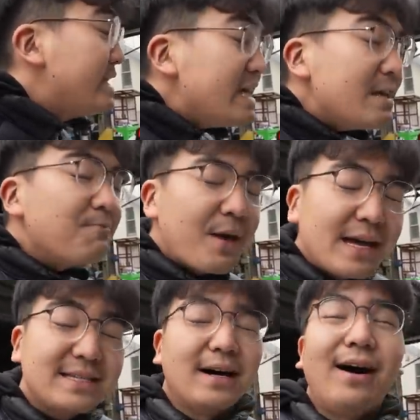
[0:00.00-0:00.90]
the
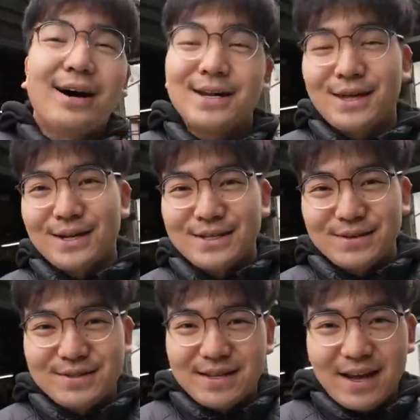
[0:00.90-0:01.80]
best
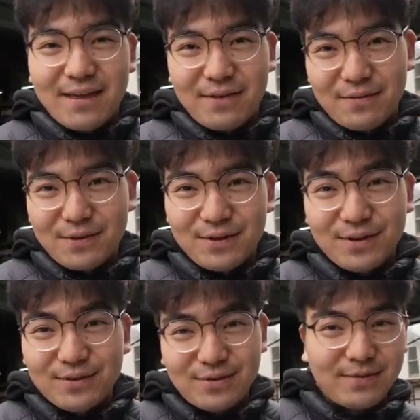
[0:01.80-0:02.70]
R32s that I've ever
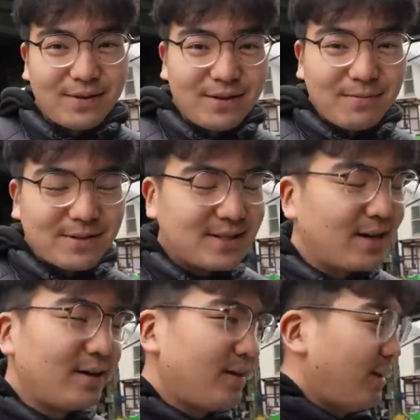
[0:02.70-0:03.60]
driven in my
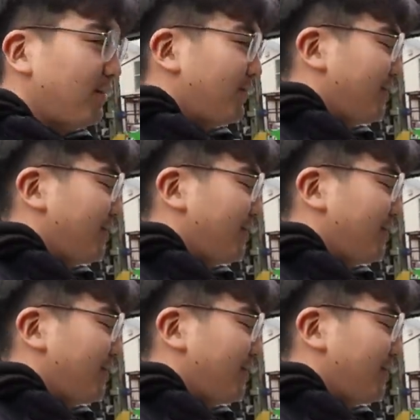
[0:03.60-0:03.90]
entire life.